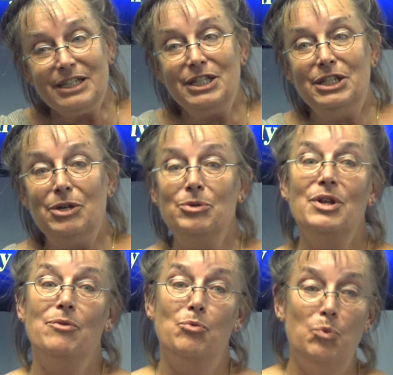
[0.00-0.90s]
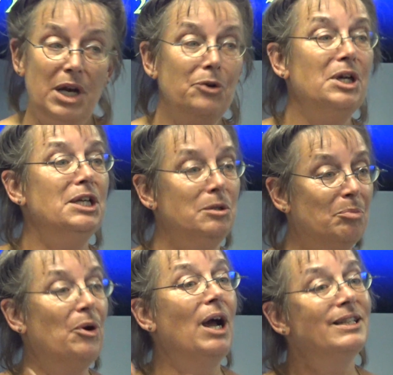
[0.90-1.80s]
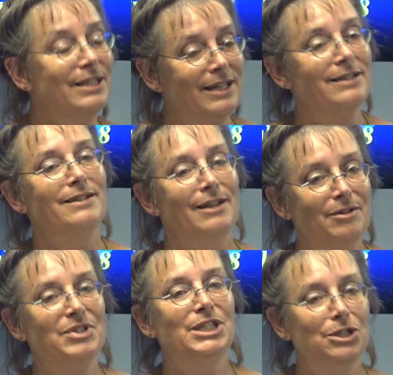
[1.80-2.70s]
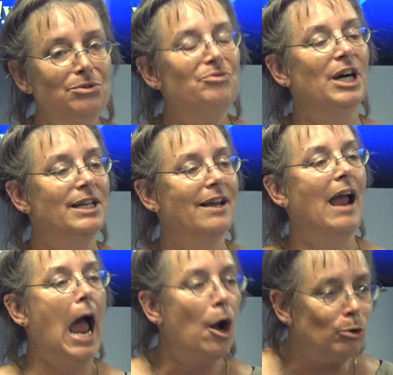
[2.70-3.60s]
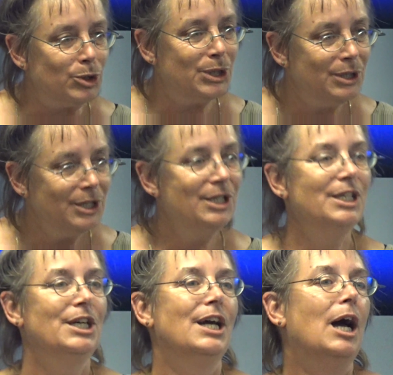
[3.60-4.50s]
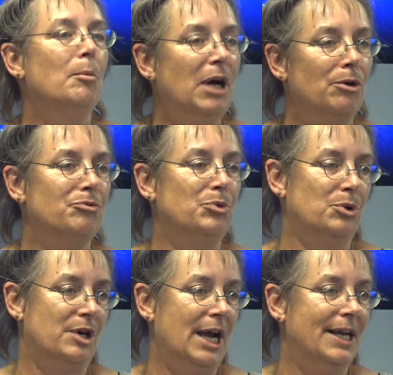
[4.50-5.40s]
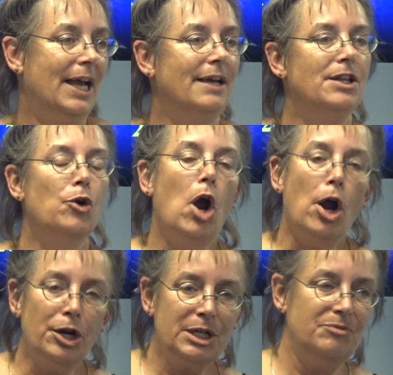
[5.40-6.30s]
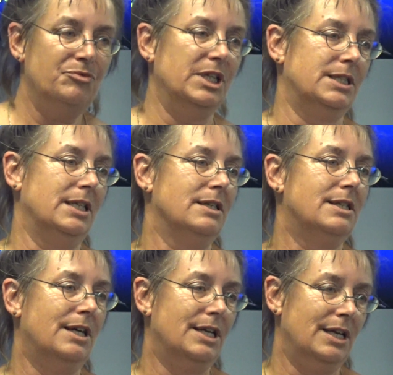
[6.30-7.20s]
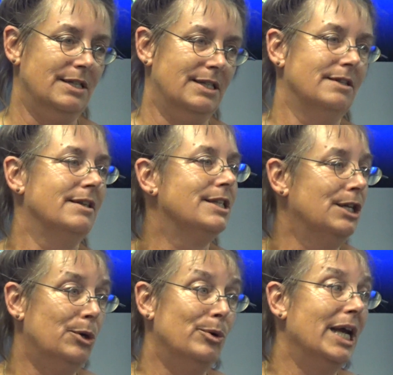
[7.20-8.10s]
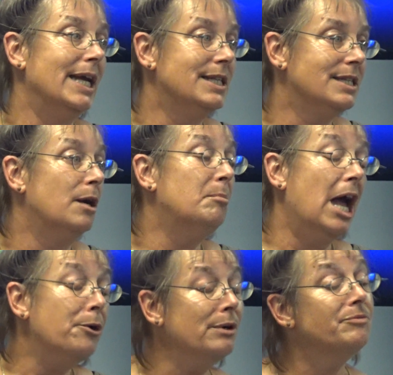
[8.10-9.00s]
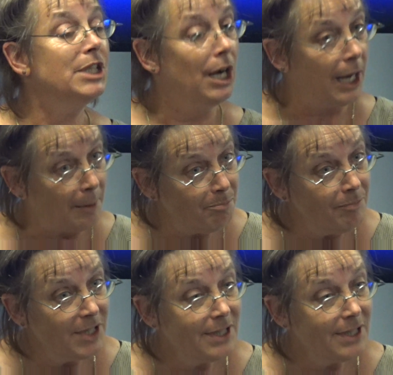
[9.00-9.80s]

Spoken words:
you know, we're in the process of still finding out about fluoride, and there are conflicting studies. So it's a matter of time,